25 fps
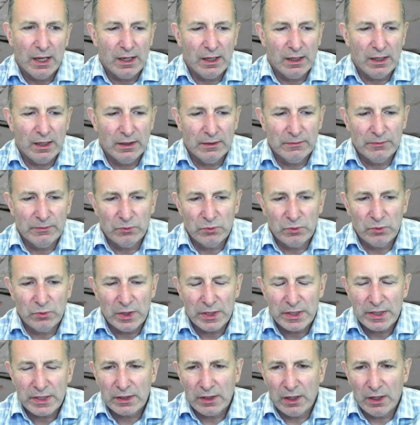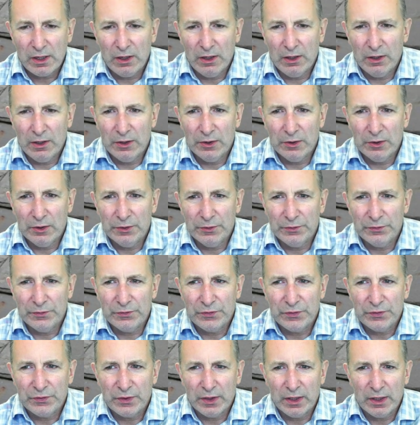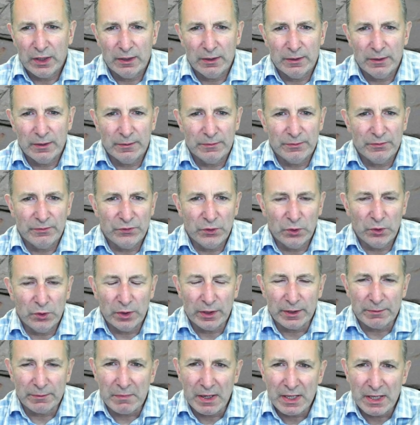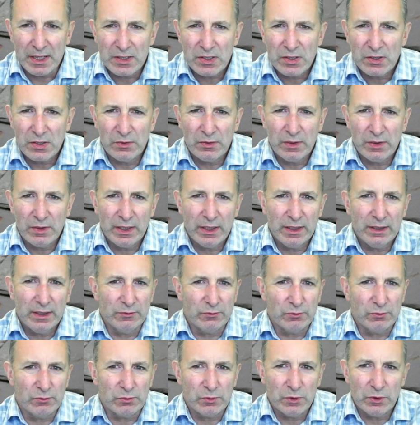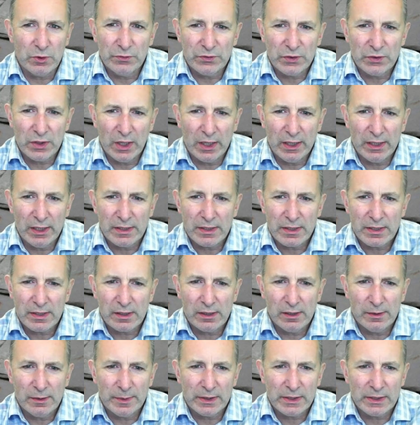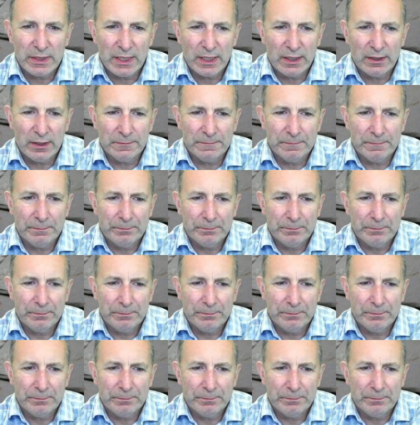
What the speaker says: risk of falling masonry and roof tiles coming down,